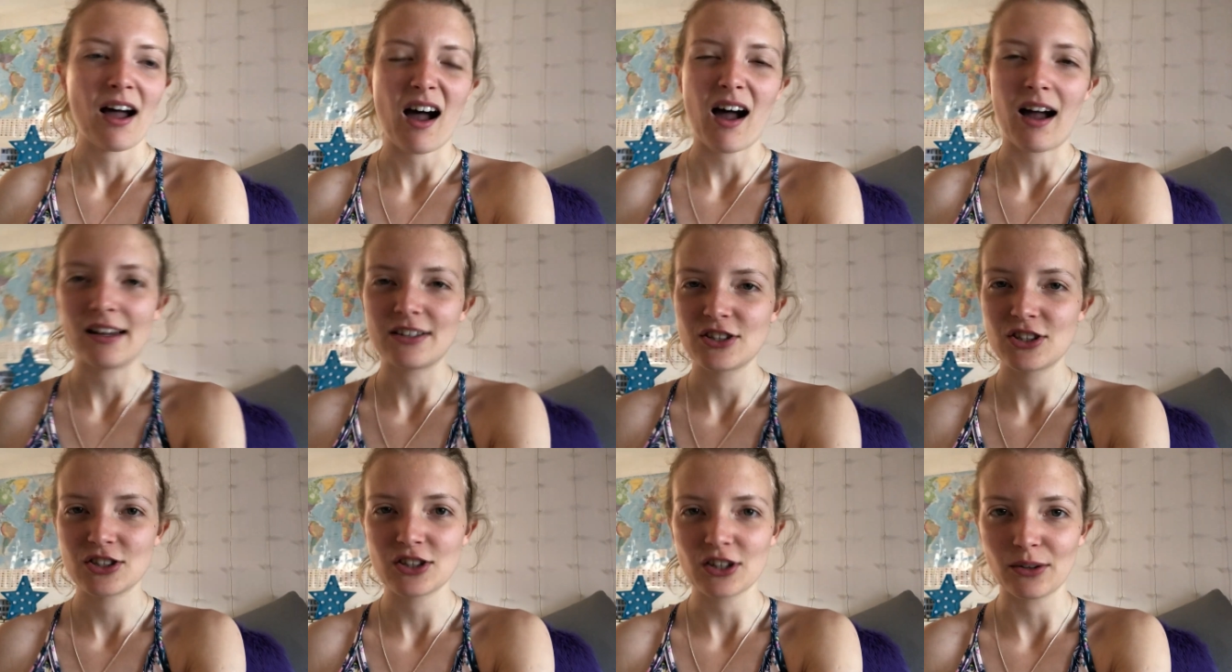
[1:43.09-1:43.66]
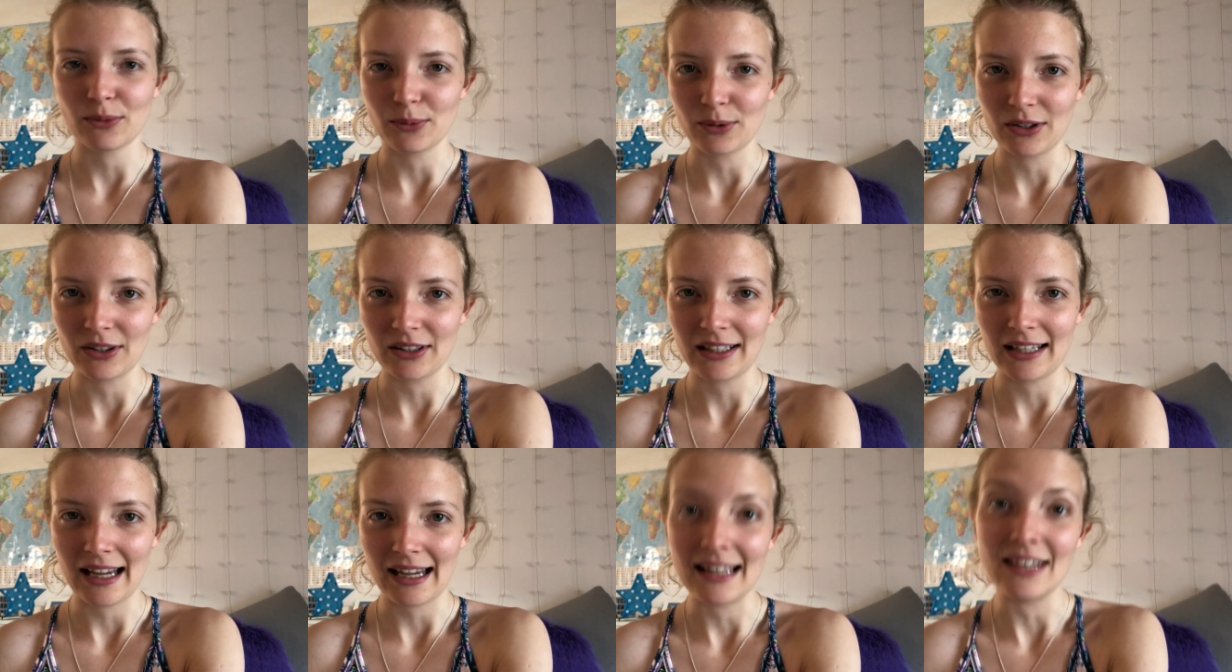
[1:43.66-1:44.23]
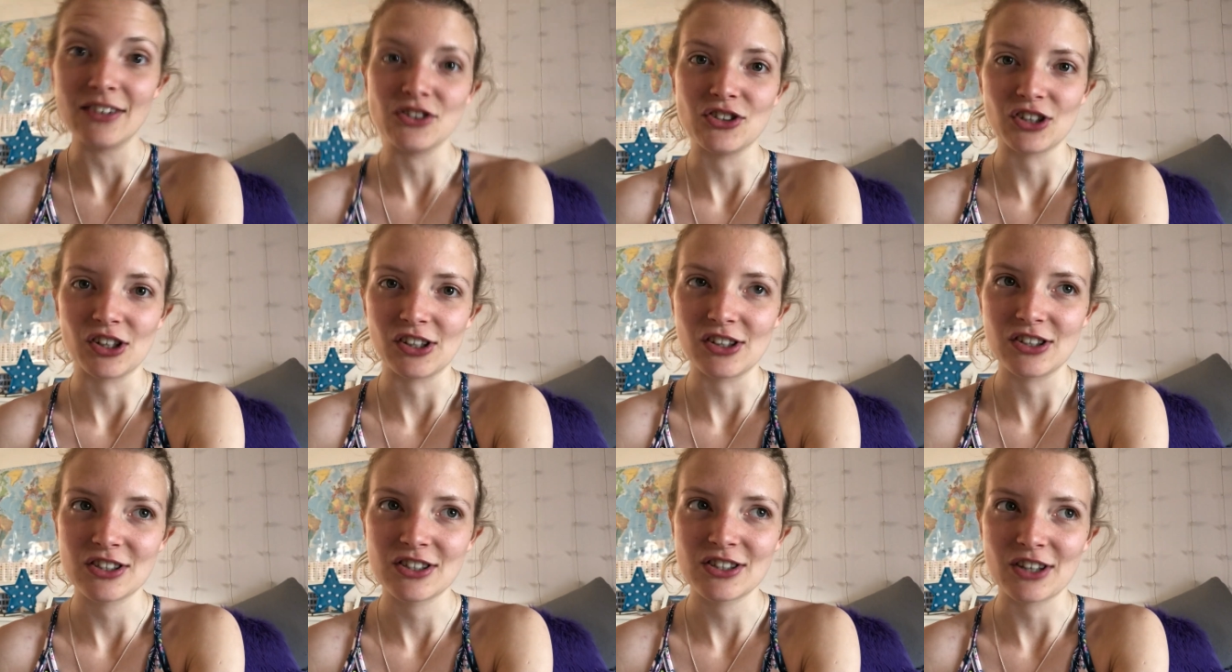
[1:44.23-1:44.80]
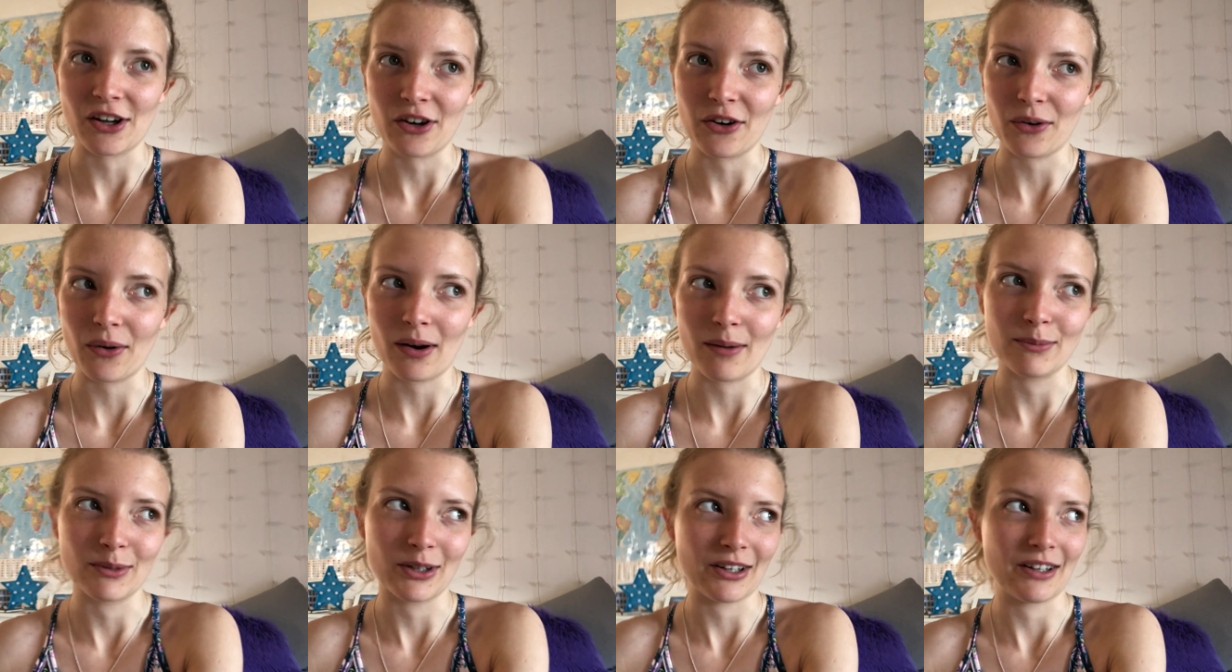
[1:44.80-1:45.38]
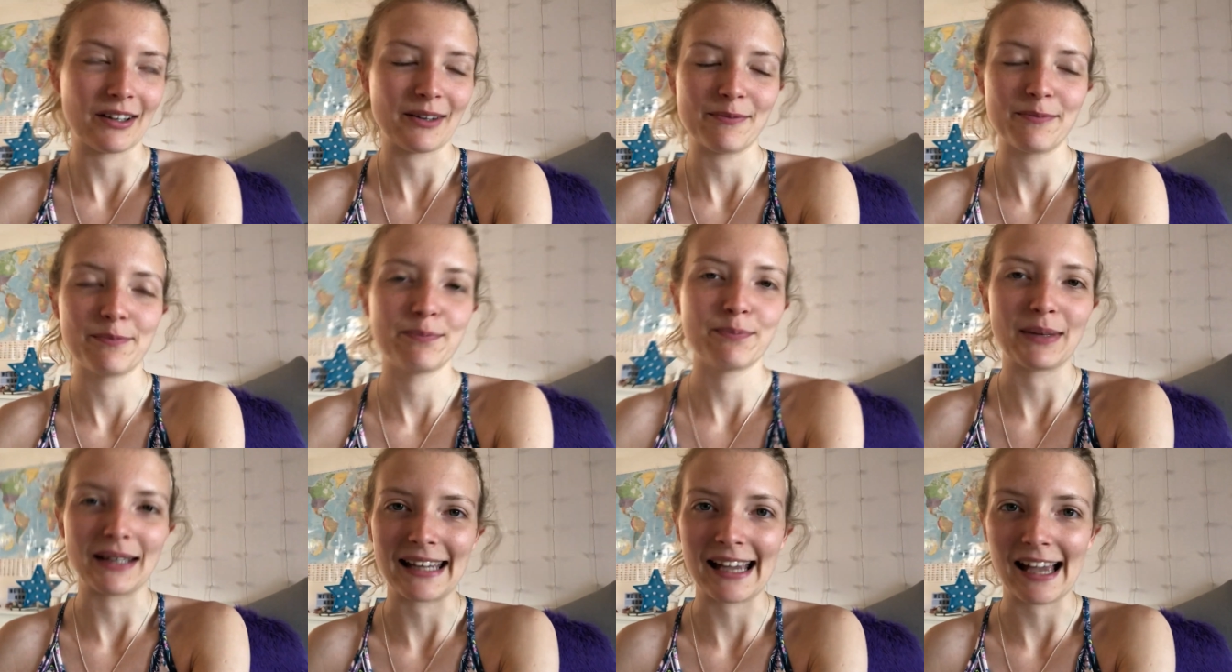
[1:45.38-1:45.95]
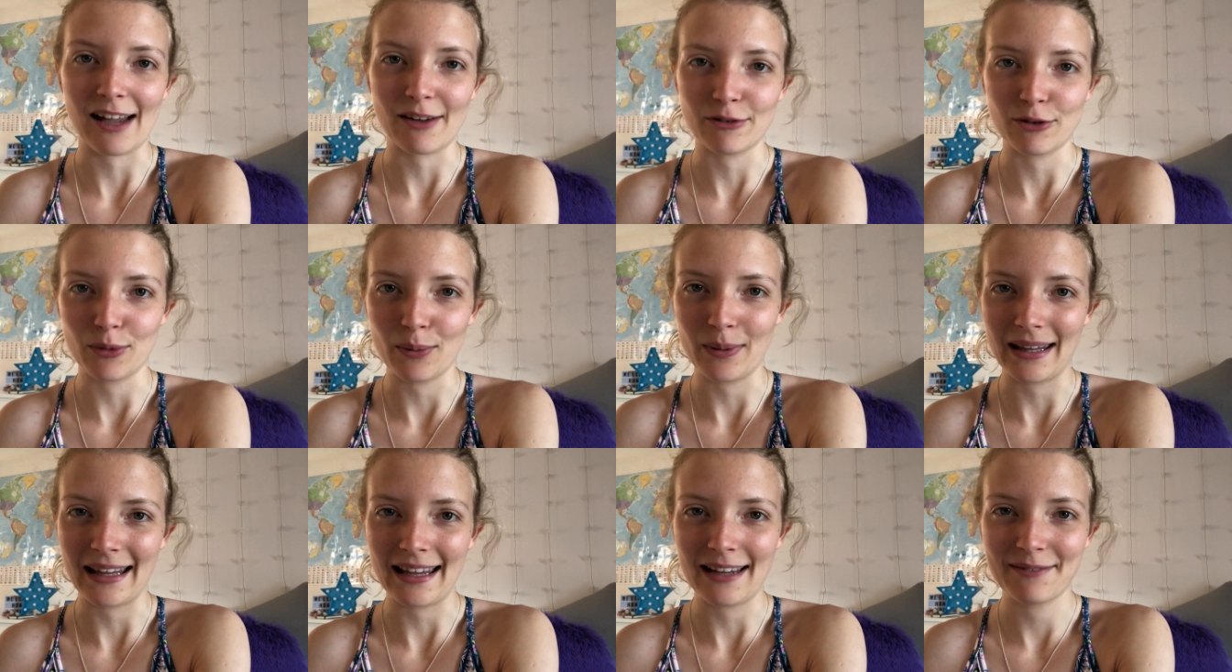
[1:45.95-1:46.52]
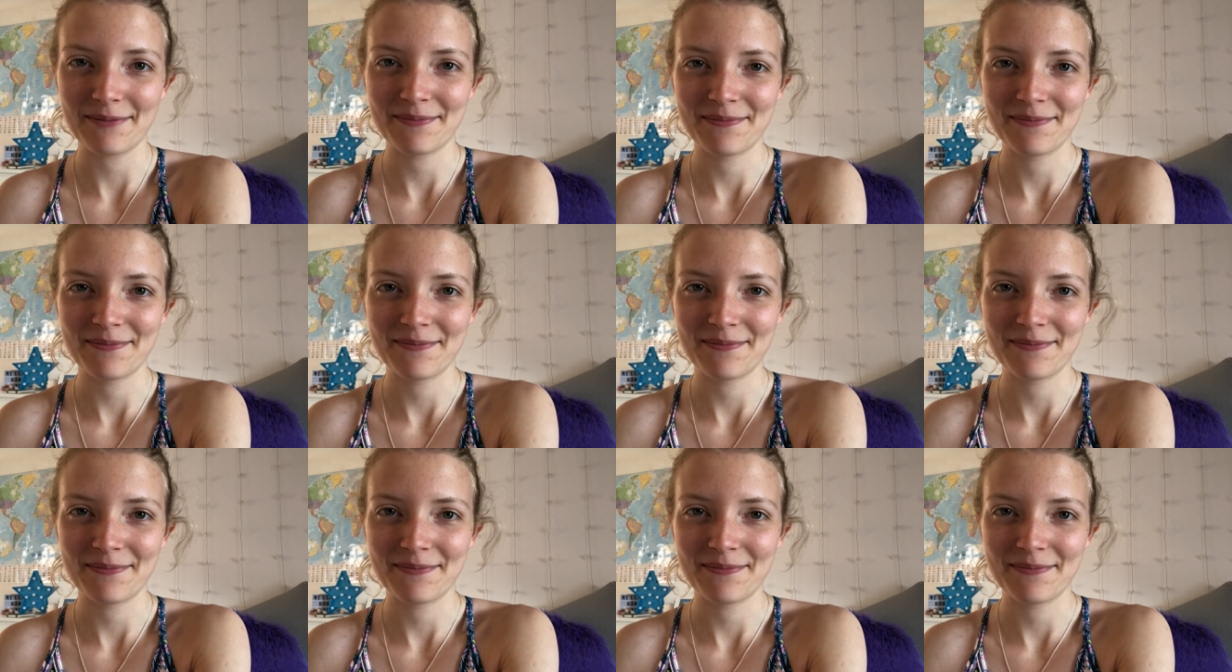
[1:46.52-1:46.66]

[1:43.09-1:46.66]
I just don't want to get injured so I'm gonna be careful with it.